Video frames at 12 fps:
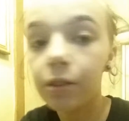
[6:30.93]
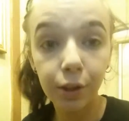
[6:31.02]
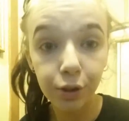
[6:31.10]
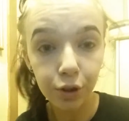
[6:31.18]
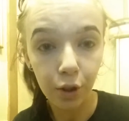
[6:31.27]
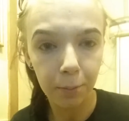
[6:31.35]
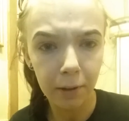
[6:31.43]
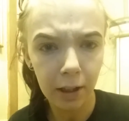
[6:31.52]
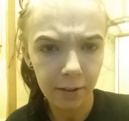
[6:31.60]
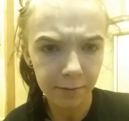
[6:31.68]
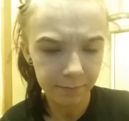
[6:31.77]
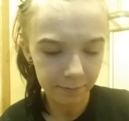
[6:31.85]
like
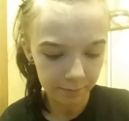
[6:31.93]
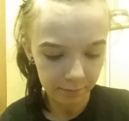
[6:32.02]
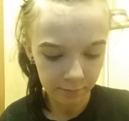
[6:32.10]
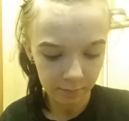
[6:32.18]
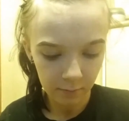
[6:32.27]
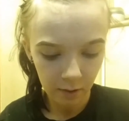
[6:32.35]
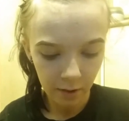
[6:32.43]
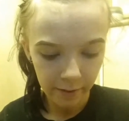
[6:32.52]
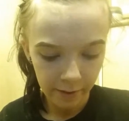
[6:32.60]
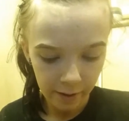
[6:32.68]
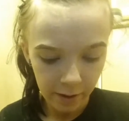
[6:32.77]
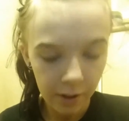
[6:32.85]
Sharpie,
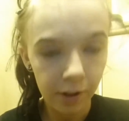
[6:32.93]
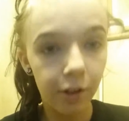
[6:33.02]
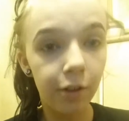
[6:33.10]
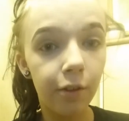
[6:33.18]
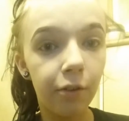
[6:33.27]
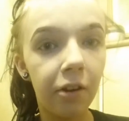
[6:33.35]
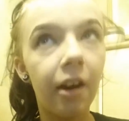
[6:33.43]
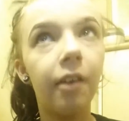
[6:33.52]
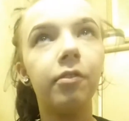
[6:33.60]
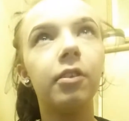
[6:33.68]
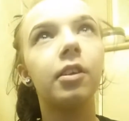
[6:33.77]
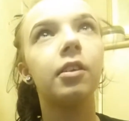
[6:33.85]
you
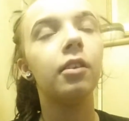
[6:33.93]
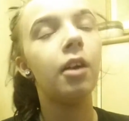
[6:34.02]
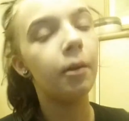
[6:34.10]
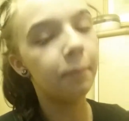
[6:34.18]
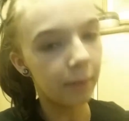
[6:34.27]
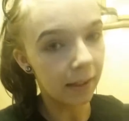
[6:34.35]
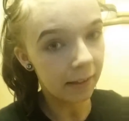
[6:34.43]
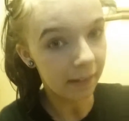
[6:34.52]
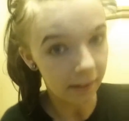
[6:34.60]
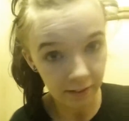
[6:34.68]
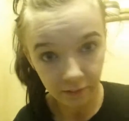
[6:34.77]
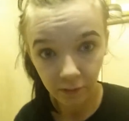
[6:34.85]
have like a lot of
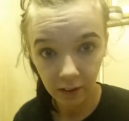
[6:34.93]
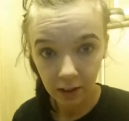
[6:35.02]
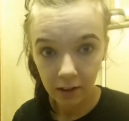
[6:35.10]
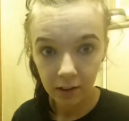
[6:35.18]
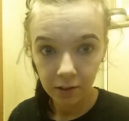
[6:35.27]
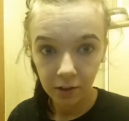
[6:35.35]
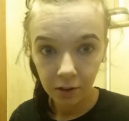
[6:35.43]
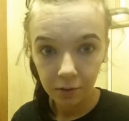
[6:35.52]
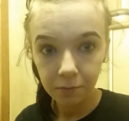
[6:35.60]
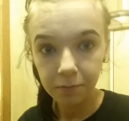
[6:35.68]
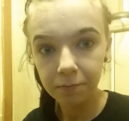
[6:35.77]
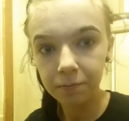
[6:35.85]
blending and fading to do.